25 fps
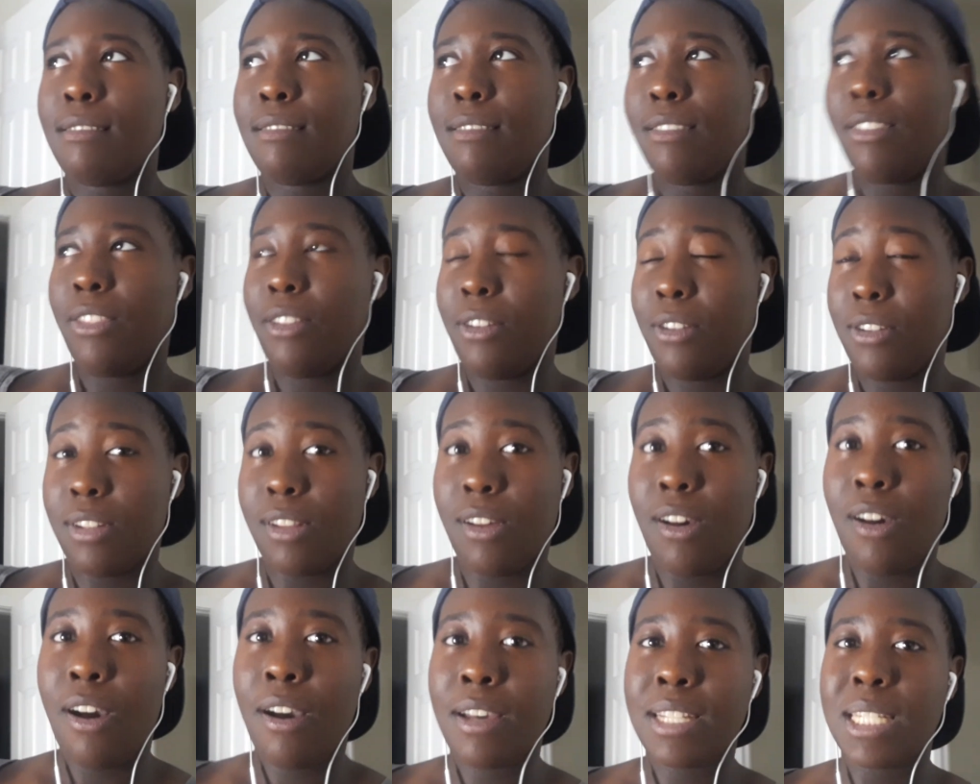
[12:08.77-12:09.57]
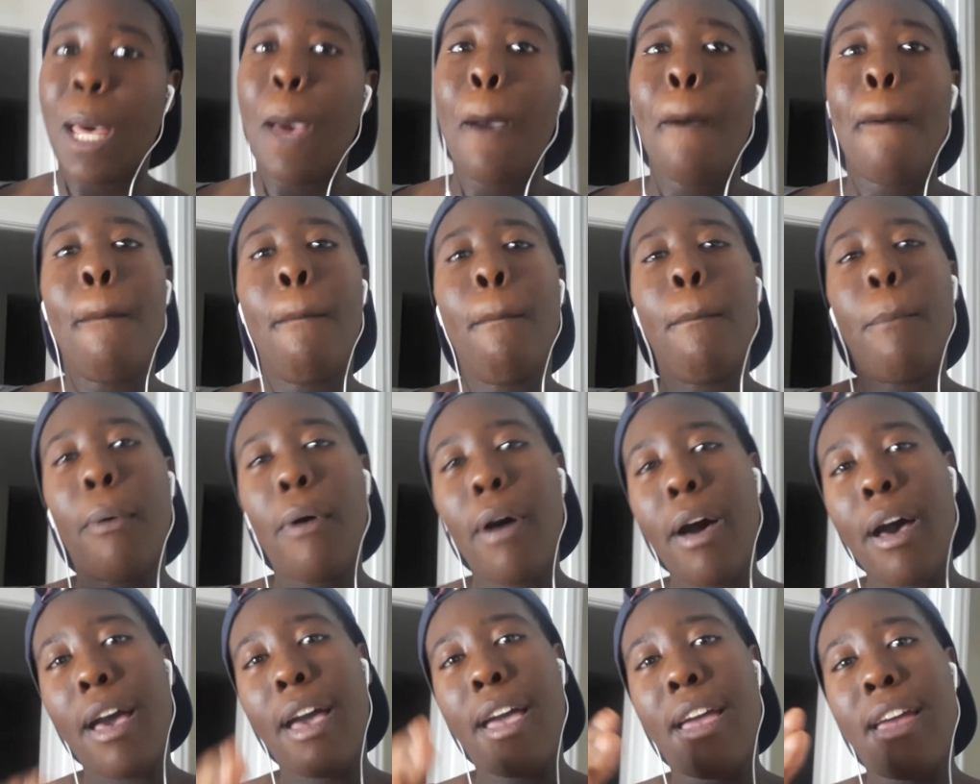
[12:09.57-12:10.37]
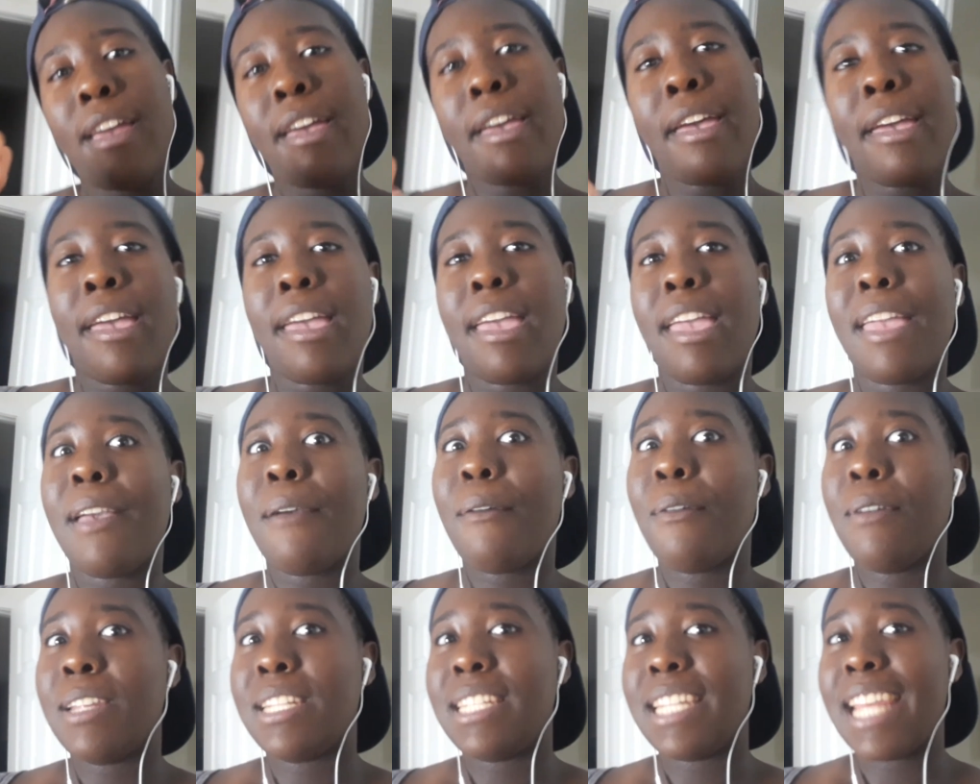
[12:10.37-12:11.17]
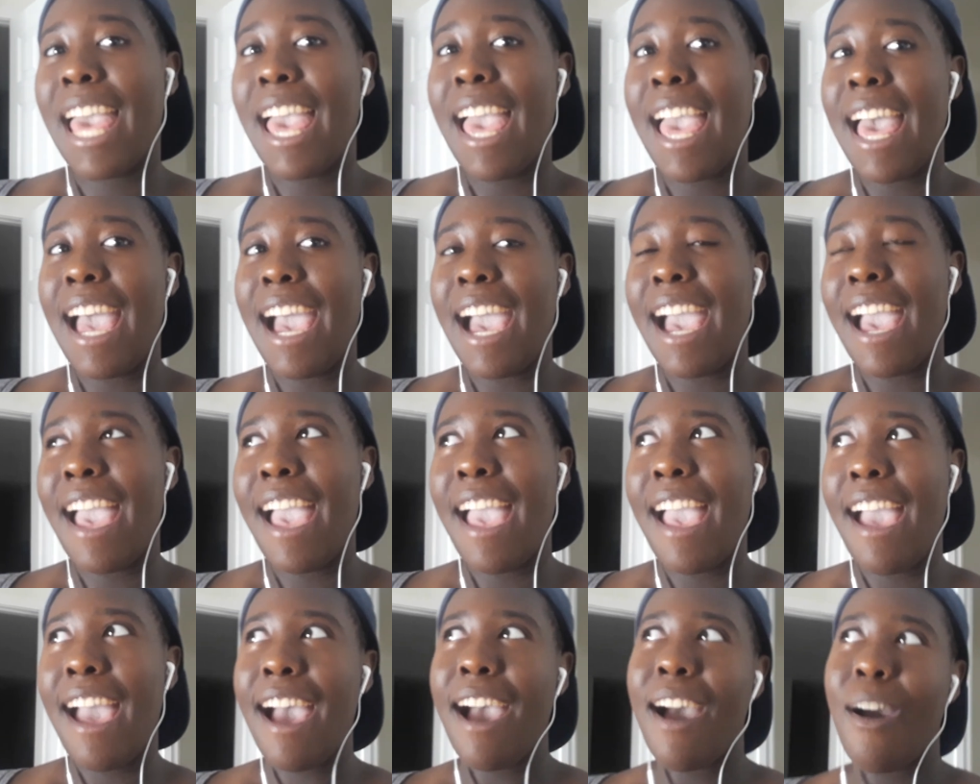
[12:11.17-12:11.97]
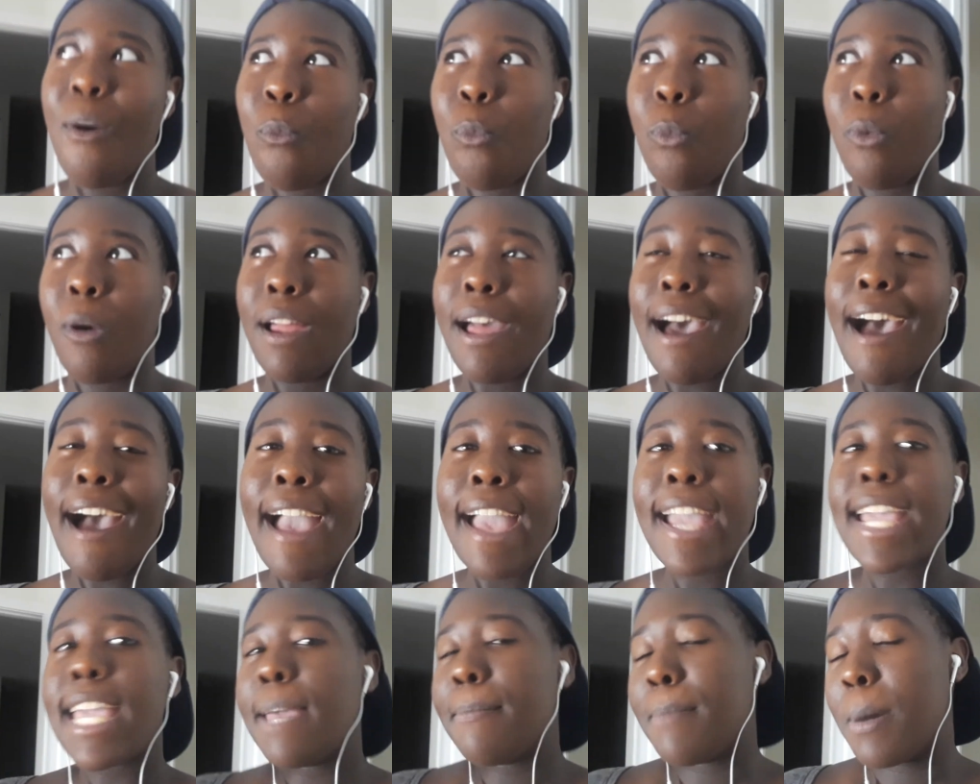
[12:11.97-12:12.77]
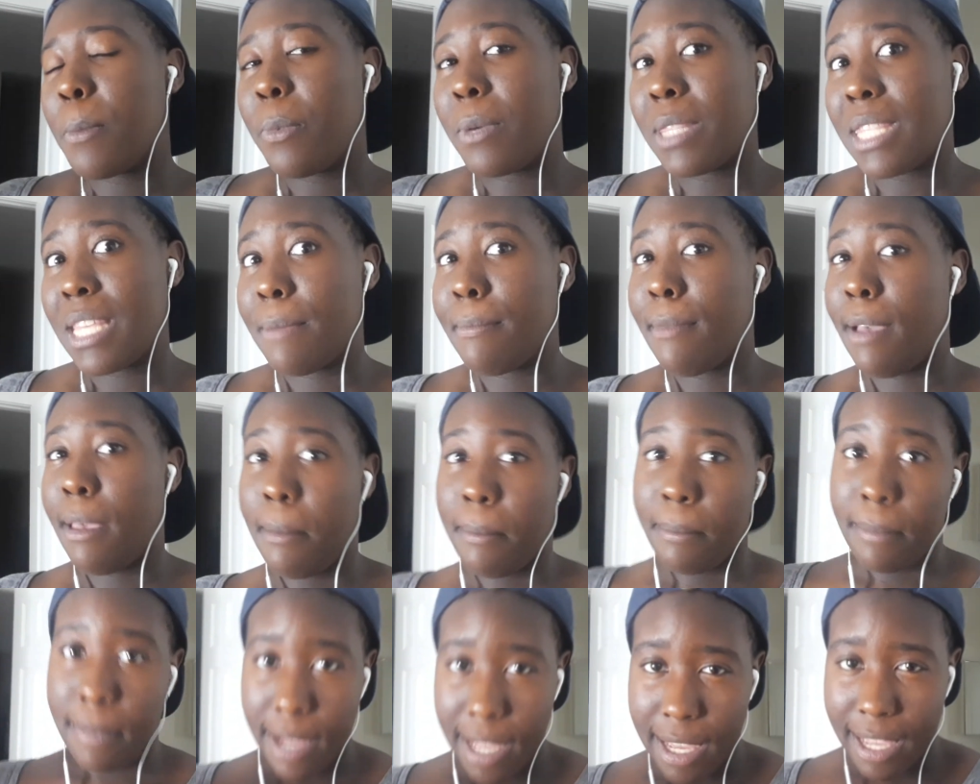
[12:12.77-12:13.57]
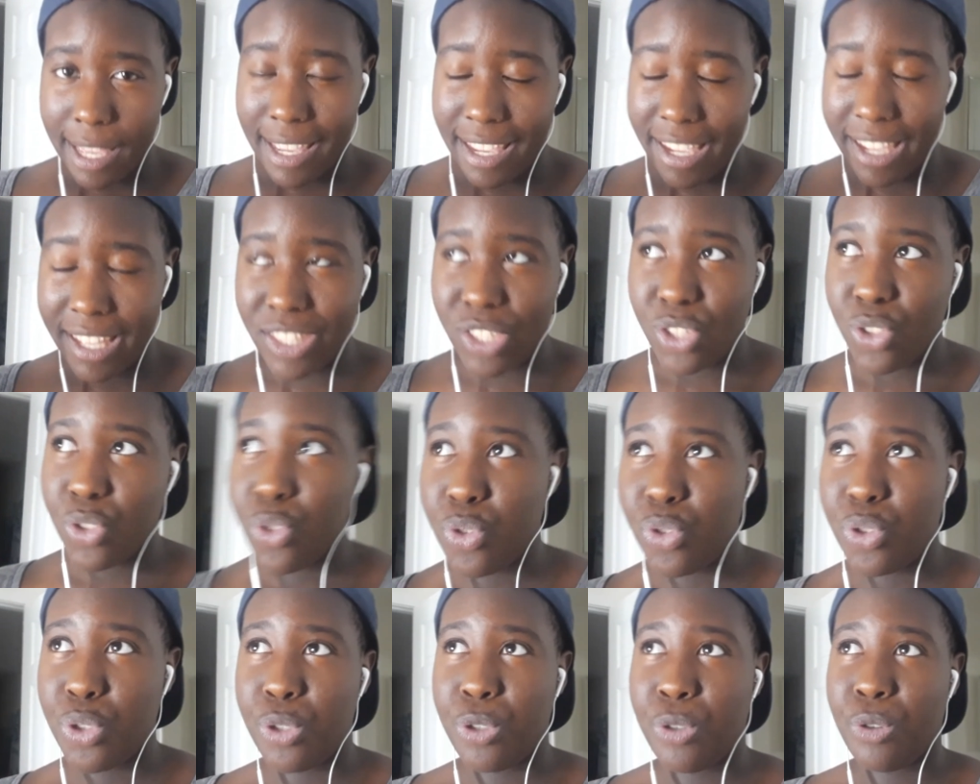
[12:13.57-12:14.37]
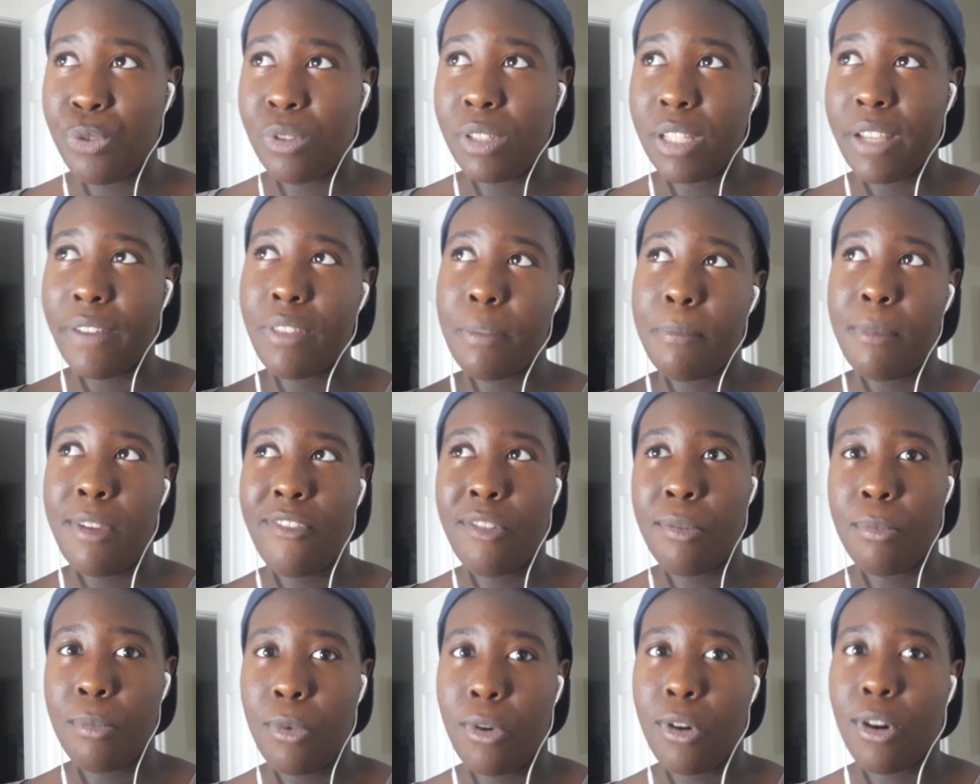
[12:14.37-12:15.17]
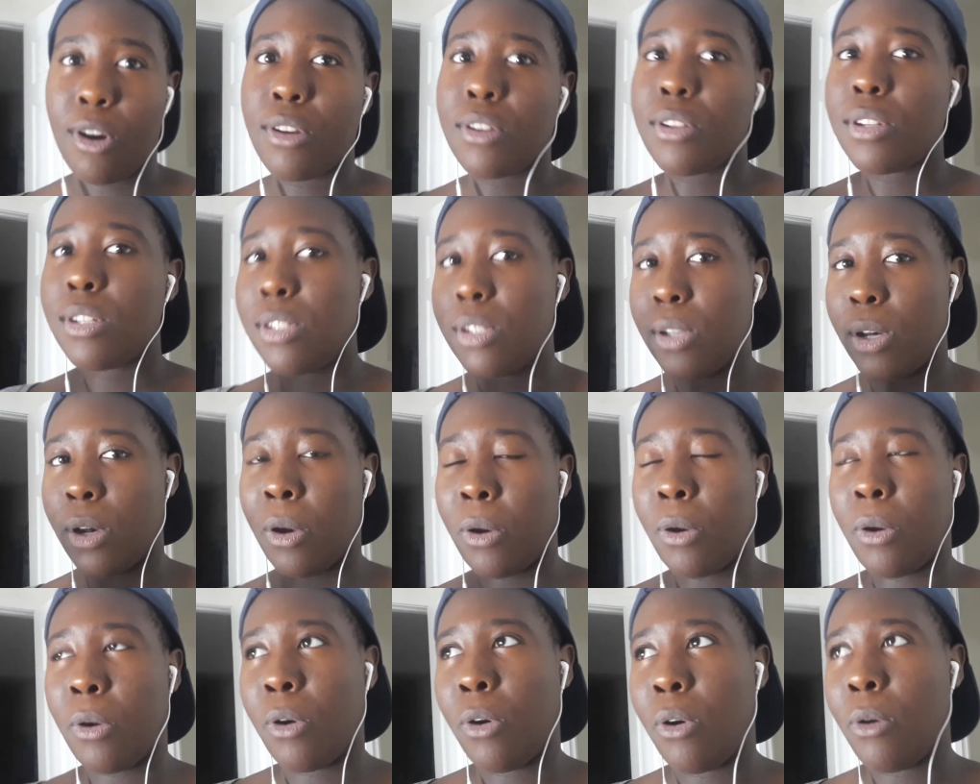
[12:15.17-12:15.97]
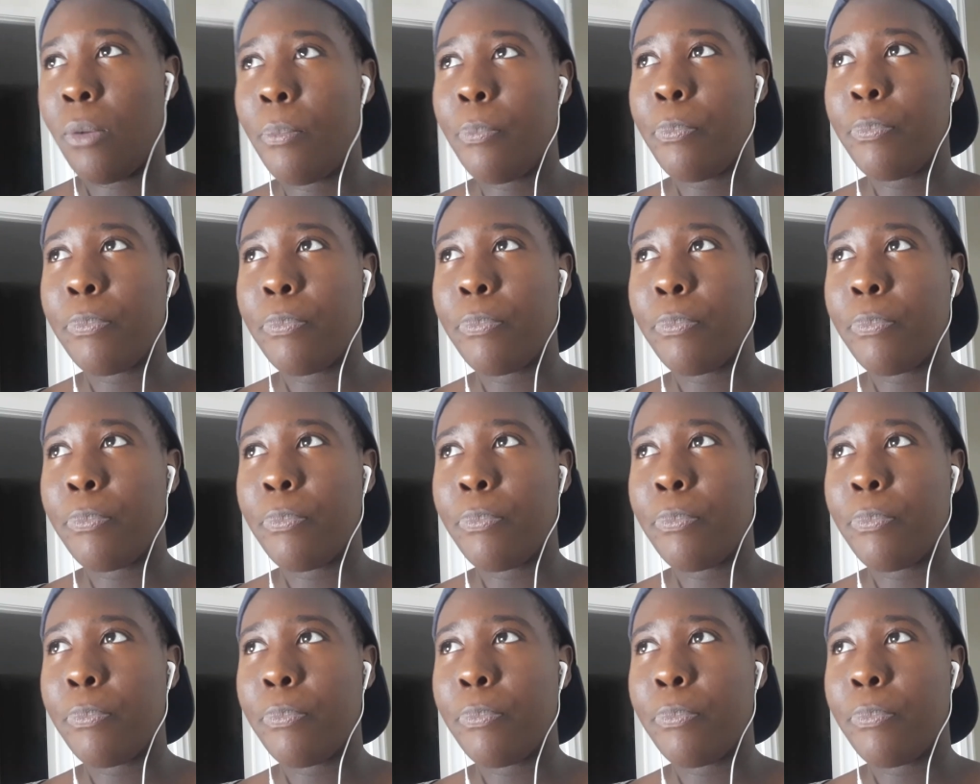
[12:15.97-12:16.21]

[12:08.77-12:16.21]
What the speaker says: their songs, but it was what I came up with in my mind to love them even more. So